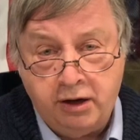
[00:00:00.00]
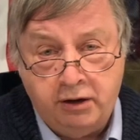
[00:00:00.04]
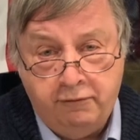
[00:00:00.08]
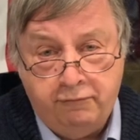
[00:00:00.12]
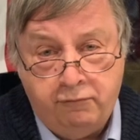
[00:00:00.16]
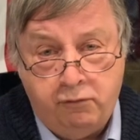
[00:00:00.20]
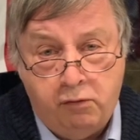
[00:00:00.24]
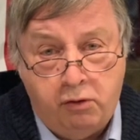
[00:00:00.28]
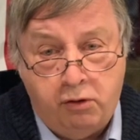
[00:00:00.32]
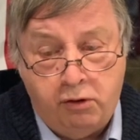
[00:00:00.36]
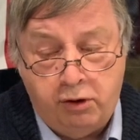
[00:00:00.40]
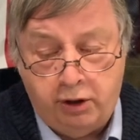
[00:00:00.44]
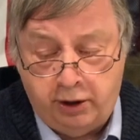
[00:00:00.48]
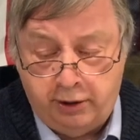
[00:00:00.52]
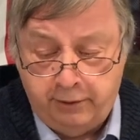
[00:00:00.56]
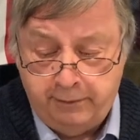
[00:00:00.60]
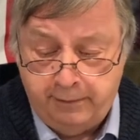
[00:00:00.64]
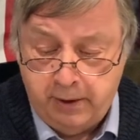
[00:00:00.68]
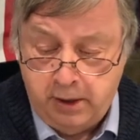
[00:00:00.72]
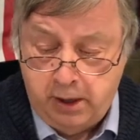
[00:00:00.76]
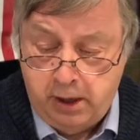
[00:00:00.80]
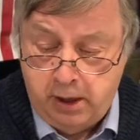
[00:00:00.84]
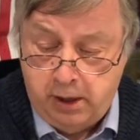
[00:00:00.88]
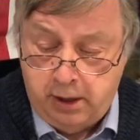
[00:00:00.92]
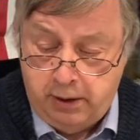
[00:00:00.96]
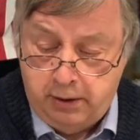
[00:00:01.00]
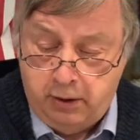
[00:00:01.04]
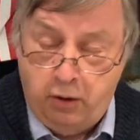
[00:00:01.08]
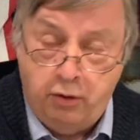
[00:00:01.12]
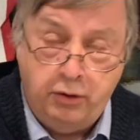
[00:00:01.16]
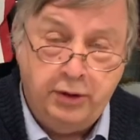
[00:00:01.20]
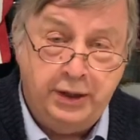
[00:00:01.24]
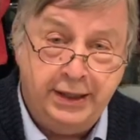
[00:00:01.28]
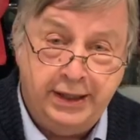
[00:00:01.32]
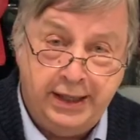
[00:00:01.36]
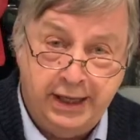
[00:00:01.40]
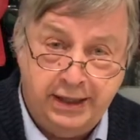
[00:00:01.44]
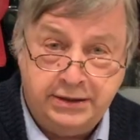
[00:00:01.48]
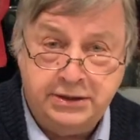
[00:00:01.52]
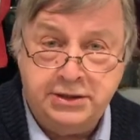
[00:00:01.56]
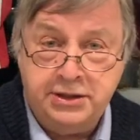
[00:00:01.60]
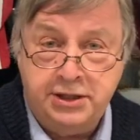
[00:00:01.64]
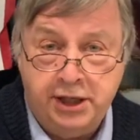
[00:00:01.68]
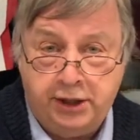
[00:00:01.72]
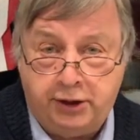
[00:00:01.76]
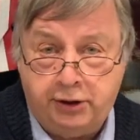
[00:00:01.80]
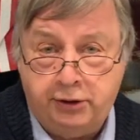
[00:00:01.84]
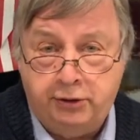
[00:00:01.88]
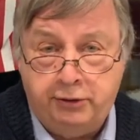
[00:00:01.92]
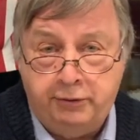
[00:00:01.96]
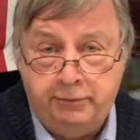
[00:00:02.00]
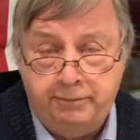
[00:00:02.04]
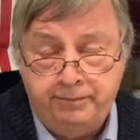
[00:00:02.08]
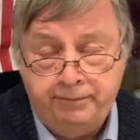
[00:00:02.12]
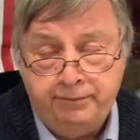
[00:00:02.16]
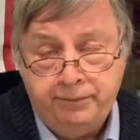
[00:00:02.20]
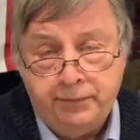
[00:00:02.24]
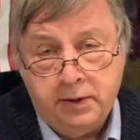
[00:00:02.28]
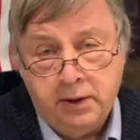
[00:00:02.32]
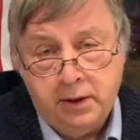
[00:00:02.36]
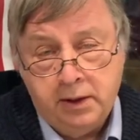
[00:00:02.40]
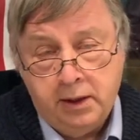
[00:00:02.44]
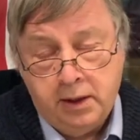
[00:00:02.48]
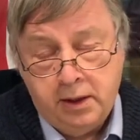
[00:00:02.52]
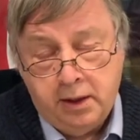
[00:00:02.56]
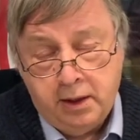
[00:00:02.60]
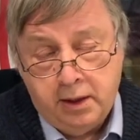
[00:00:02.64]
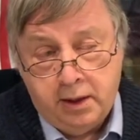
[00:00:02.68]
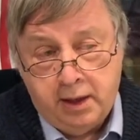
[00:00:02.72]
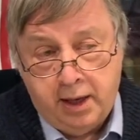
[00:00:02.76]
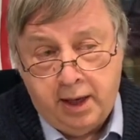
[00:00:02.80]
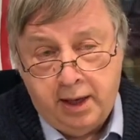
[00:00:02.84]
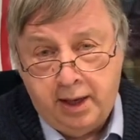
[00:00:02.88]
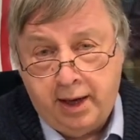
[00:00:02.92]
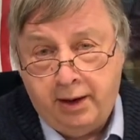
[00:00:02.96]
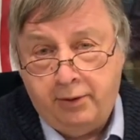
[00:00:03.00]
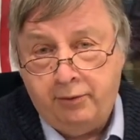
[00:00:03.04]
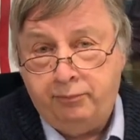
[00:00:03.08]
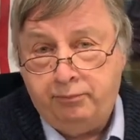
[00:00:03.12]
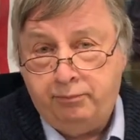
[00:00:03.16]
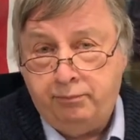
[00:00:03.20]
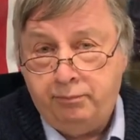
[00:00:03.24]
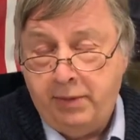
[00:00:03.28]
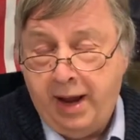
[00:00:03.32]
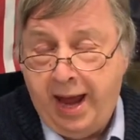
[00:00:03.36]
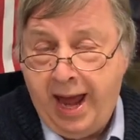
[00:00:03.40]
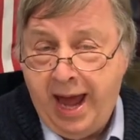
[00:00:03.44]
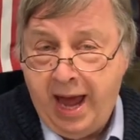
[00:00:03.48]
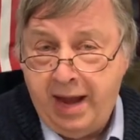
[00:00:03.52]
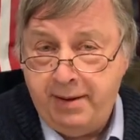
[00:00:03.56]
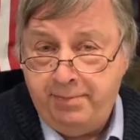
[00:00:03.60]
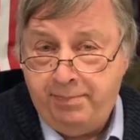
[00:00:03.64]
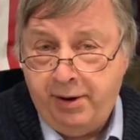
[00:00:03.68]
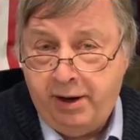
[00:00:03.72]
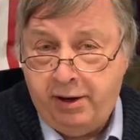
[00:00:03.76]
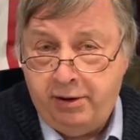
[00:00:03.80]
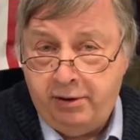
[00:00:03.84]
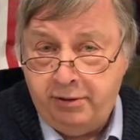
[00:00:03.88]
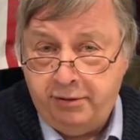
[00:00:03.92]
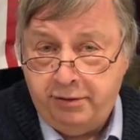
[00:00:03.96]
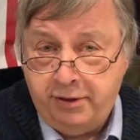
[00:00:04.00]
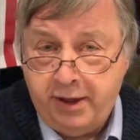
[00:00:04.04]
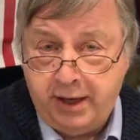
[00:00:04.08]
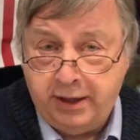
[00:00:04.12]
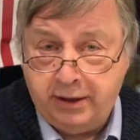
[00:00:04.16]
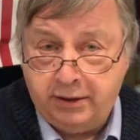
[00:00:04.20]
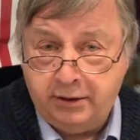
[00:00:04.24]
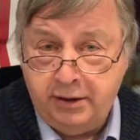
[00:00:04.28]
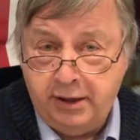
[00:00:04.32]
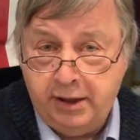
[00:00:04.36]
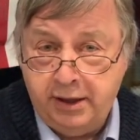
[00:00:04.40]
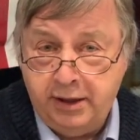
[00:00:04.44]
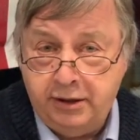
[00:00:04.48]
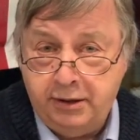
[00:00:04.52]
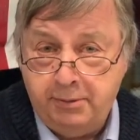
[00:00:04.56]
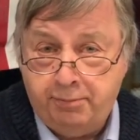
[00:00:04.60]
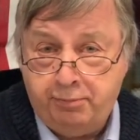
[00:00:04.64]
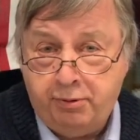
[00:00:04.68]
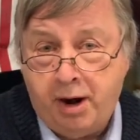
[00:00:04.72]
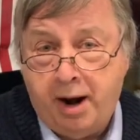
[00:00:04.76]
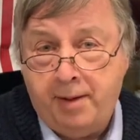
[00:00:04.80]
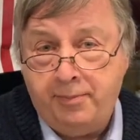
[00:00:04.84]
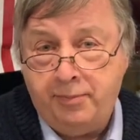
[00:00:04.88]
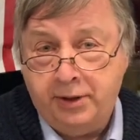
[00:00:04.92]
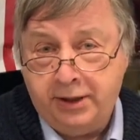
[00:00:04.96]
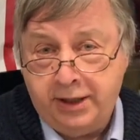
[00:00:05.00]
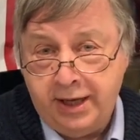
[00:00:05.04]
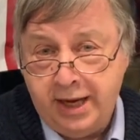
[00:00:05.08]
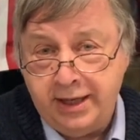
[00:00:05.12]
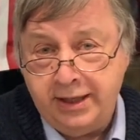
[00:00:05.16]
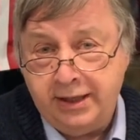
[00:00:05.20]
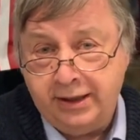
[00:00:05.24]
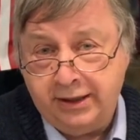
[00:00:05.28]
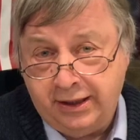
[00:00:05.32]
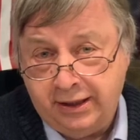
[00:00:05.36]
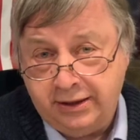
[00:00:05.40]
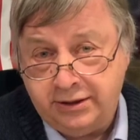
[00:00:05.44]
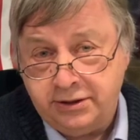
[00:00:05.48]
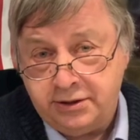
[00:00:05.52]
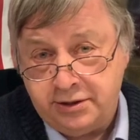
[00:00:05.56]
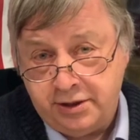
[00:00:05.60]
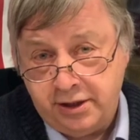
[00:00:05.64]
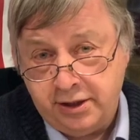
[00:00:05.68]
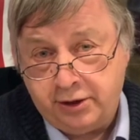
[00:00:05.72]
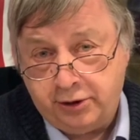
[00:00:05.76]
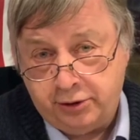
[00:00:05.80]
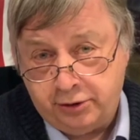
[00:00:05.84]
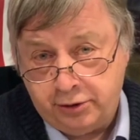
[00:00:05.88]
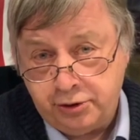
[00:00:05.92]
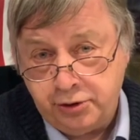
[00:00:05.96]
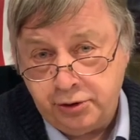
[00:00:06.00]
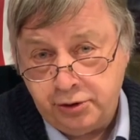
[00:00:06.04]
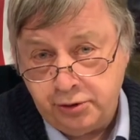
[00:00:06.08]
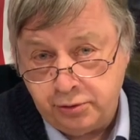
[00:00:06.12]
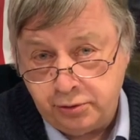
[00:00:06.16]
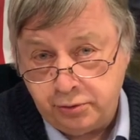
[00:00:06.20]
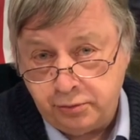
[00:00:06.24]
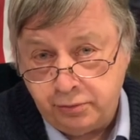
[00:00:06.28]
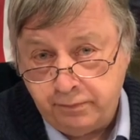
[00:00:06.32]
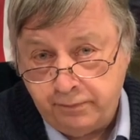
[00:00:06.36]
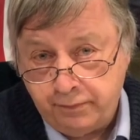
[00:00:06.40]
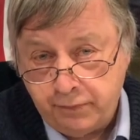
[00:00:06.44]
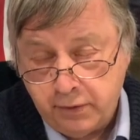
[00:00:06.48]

of War Only Gets Thicker." And I would add parenthetically, the propaganda gets thicker too.